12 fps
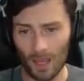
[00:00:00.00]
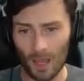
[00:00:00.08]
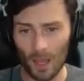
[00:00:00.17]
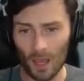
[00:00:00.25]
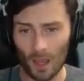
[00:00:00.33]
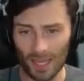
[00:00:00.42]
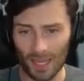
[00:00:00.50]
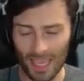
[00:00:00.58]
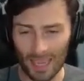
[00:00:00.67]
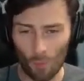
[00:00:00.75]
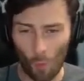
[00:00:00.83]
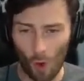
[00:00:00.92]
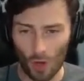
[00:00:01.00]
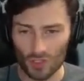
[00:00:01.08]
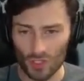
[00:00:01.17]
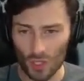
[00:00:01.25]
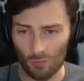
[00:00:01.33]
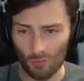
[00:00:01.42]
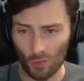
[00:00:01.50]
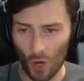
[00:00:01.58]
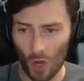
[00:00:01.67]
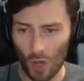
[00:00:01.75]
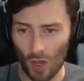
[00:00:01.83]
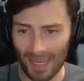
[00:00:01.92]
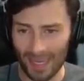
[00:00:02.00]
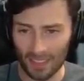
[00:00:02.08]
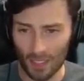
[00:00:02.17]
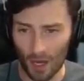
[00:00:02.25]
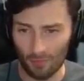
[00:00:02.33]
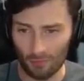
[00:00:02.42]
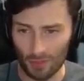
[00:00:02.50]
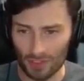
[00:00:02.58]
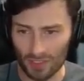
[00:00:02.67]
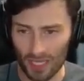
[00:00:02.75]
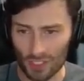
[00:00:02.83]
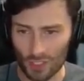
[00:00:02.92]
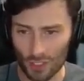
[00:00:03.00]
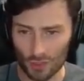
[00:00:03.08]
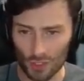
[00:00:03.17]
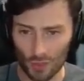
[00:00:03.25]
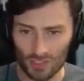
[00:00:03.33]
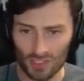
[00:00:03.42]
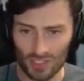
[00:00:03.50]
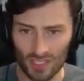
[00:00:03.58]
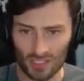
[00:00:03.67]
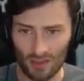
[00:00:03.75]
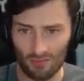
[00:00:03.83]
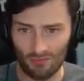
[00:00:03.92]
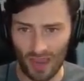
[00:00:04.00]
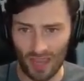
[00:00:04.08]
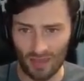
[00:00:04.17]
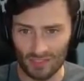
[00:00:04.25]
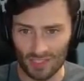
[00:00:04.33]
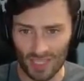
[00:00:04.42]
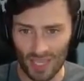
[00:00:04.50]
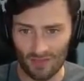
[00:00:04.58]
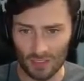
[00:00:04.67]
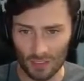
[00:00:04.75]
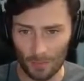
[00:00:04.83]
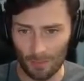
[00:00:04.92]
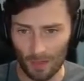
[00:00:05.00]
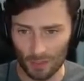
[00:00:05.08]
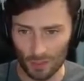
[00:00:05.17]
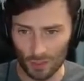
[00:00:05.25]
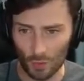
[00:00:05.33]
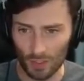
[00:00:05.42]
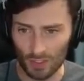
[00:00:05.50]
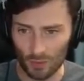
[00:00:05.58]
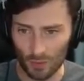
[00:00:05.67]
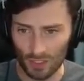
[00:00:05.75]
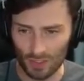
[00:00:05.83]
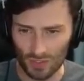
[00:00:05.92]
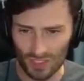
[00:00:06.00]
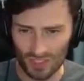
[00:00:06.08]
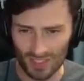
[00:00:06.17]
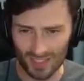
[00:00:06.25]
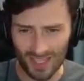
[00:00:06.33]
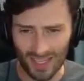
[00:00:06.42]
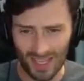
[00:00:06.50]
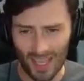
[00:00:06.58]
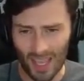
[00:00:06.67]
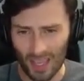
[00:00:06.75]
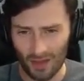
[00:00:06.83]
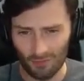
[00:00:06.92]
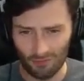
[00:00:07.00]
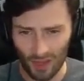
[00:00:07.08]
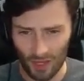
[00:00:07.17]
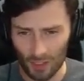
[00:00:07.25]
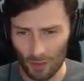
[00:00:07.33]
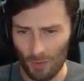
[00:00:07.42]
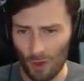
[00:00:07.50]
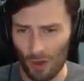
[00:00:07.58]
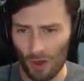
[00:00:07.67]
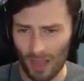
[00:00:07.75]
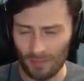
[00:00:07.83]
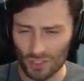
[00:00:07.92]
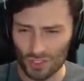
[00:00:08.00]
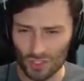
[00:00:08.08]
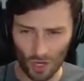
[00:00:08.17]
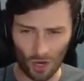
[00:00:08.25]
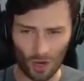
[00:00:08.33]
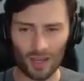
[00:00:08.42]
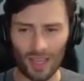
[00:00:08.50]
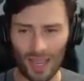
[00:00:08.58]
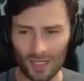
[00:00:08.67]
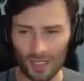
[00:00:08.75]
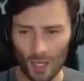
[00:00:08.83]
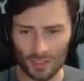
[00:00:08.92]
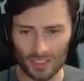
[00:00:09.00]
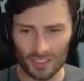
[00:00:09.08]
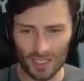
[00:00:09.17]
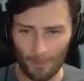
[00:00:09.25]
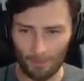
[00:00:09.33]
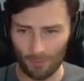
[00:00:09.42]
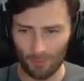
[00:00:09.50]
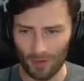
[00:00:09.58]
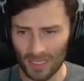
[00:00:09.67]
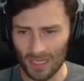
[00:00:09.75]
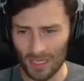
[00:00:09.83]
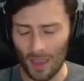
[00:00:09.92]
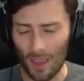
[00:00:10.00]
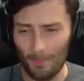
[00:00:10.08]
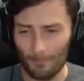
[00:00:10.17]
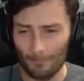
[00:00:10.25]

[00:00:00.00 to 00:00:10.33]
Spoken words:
a game worse overall and in conference last year, 2-6, 5-7 compared to the 2022 season. And Vanderbilt, I'm sorry, I know it's not pretty,